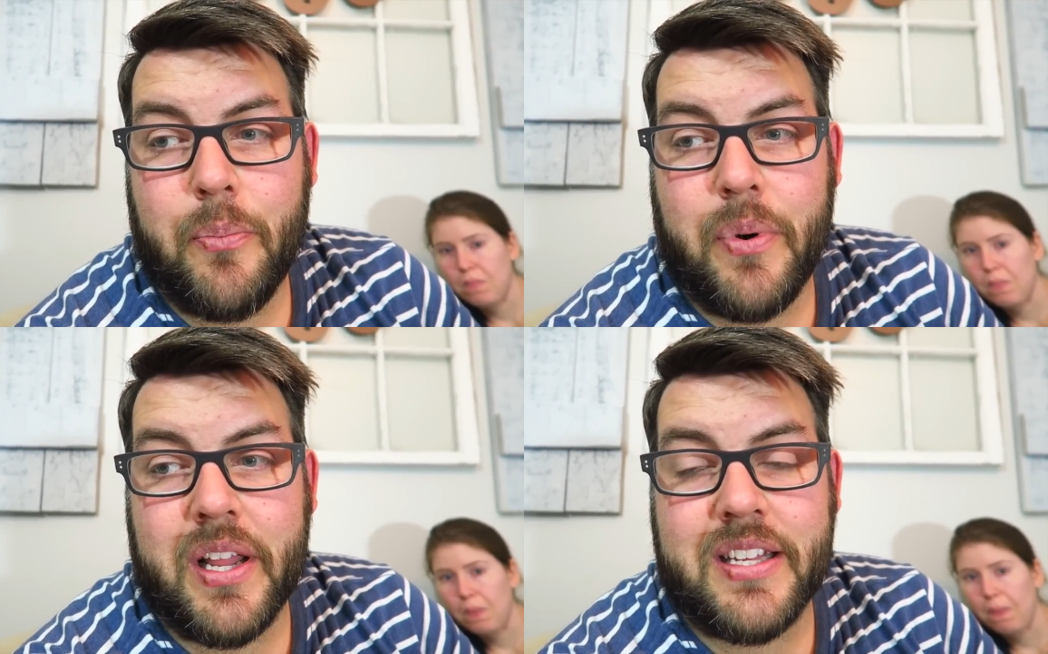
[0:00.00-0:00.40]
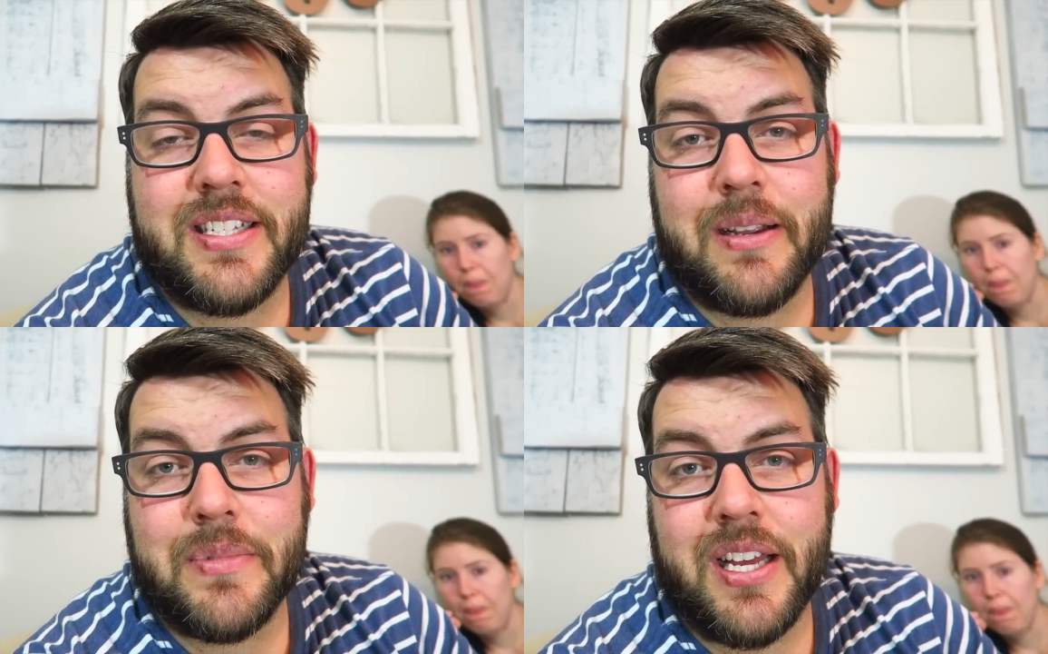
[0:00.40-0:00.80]
Speaker 1: But at the
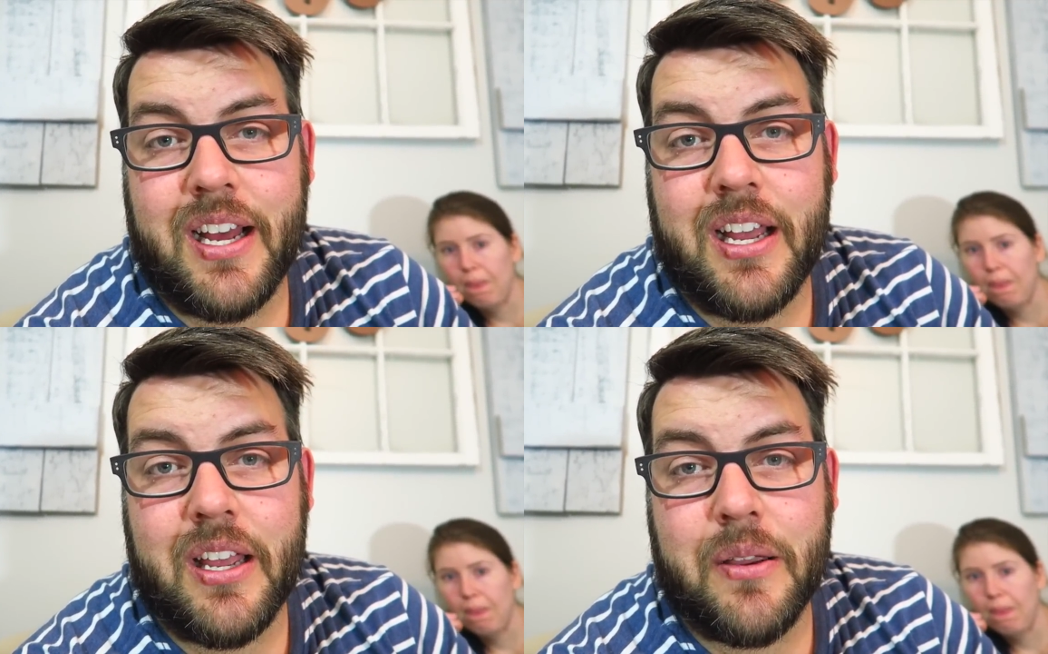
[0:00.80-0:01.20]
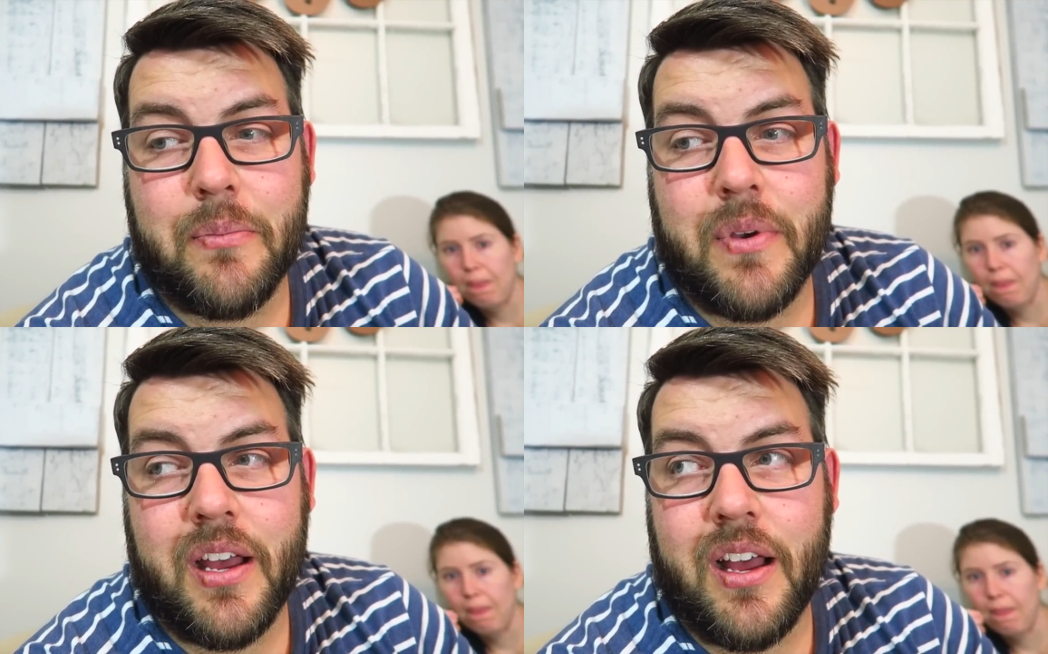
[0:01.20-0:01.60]
same
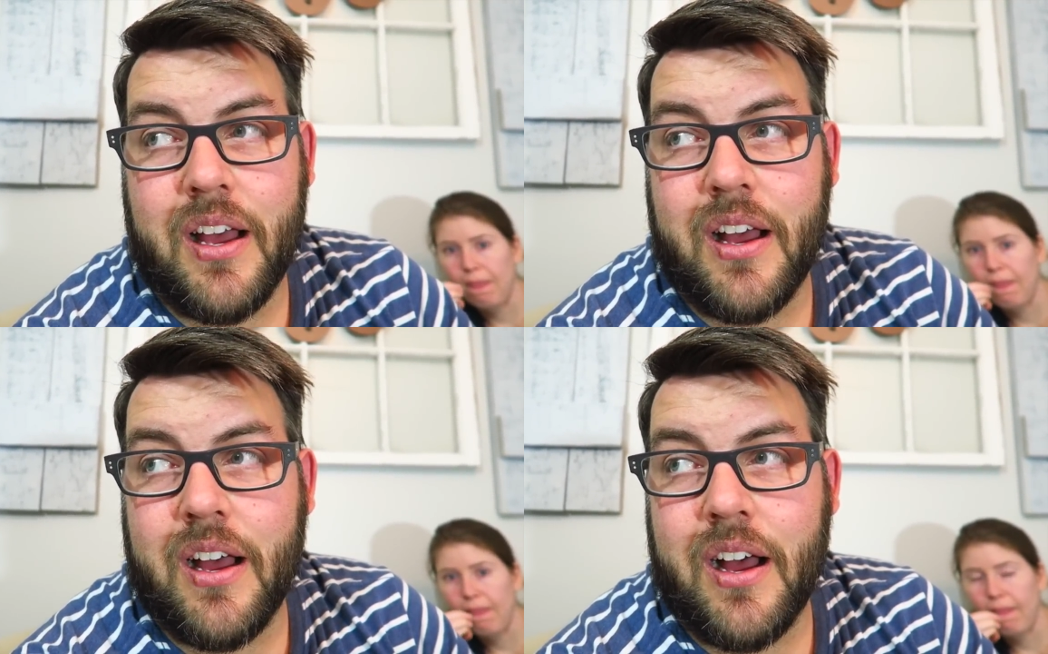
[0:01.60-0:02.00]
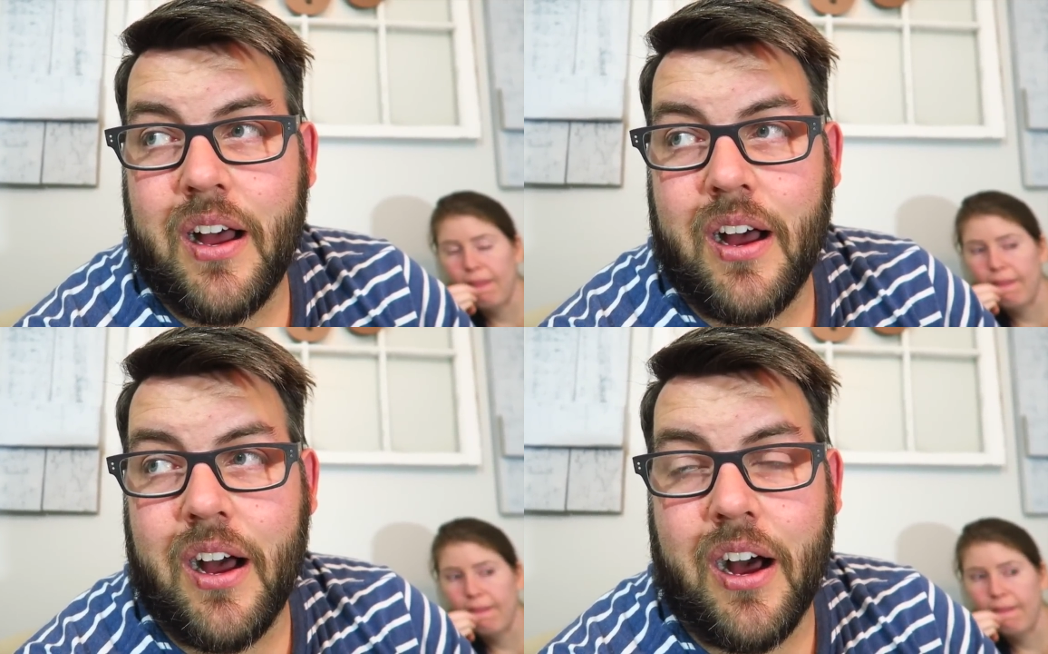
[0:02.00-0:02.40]
time,
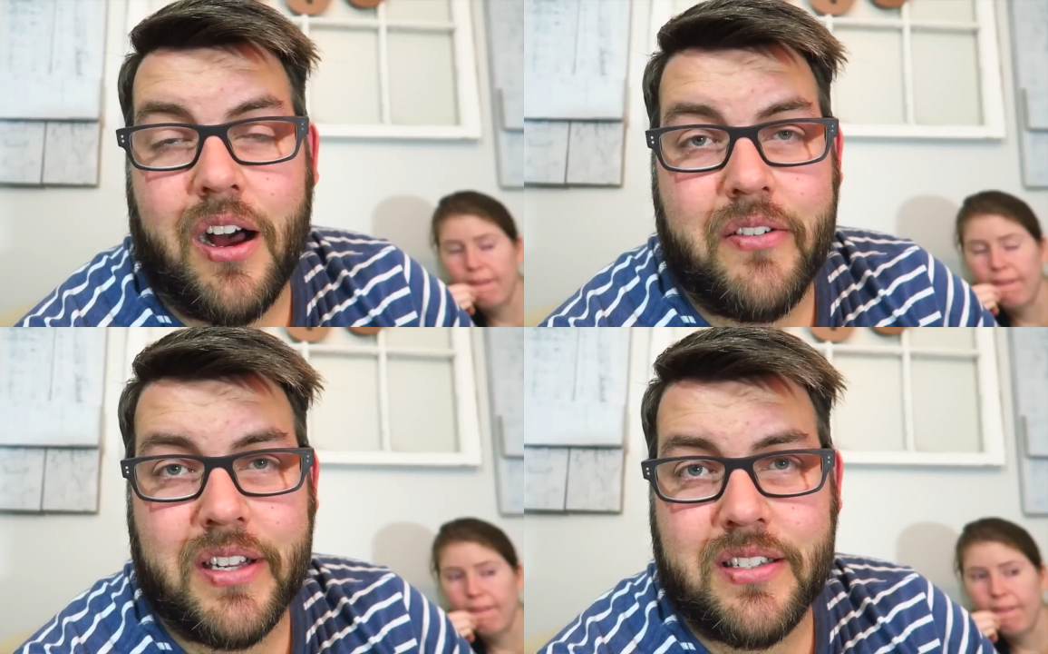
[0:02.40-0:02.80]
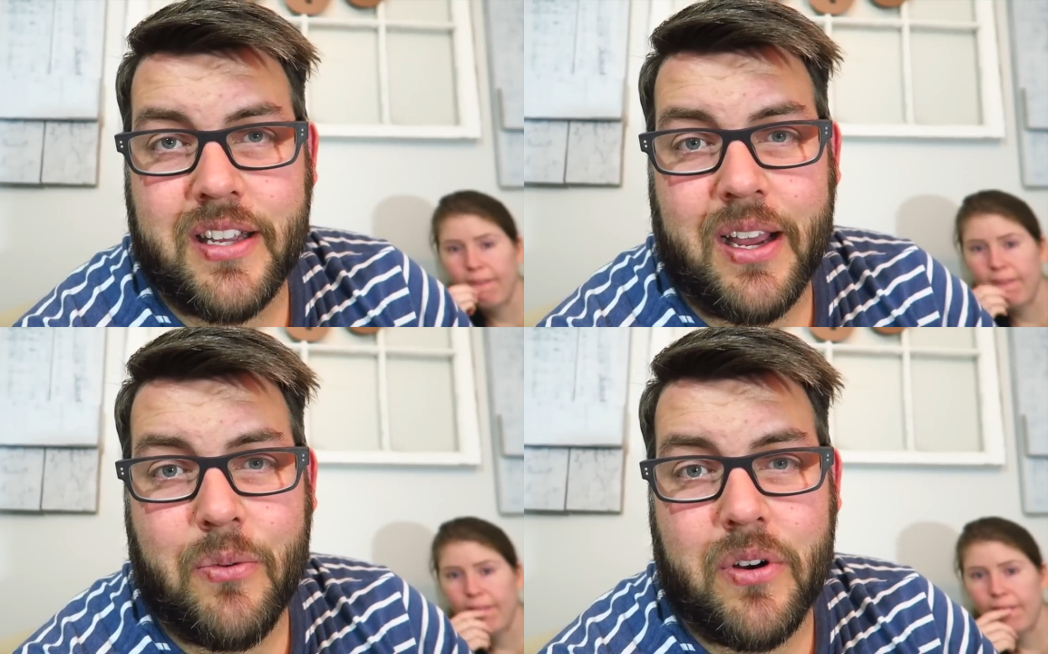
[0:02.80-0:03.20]

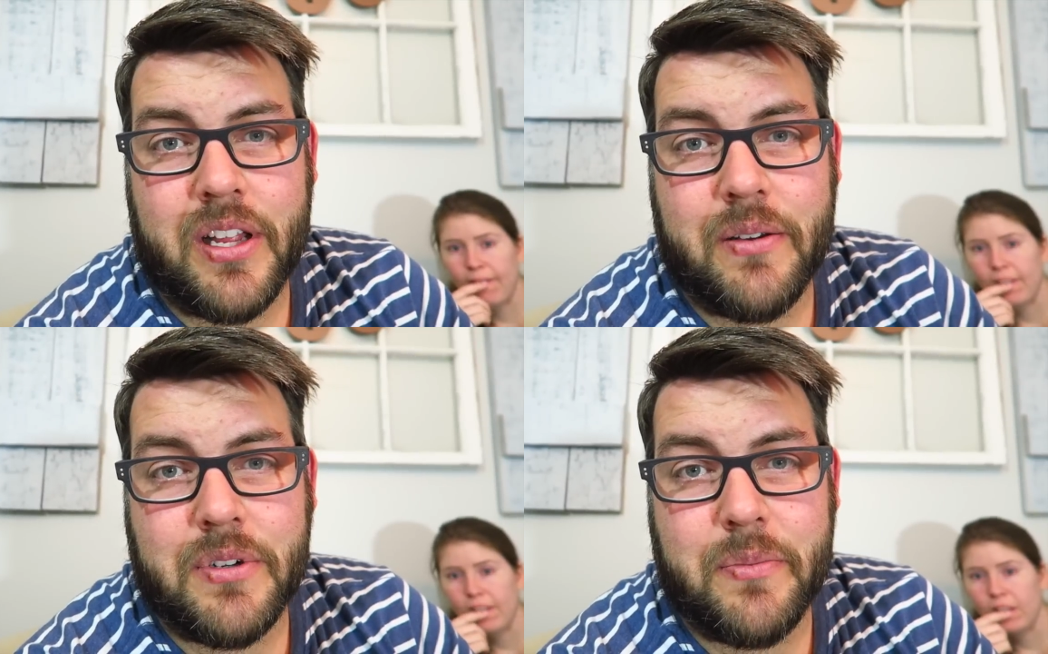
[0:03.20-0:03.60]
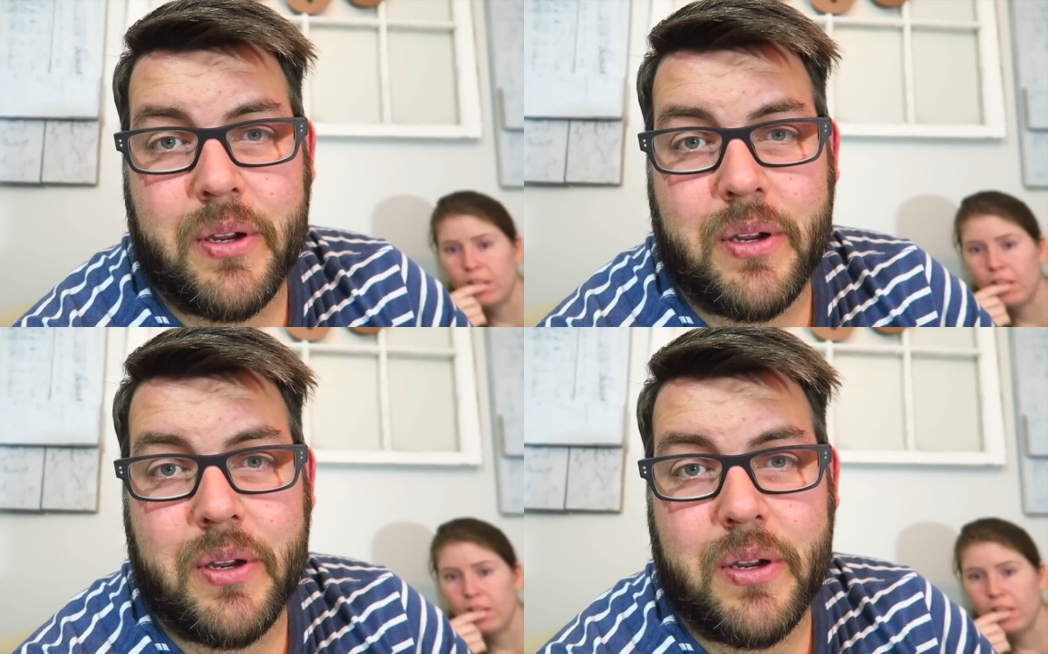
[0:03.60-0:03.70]
obviously I want him to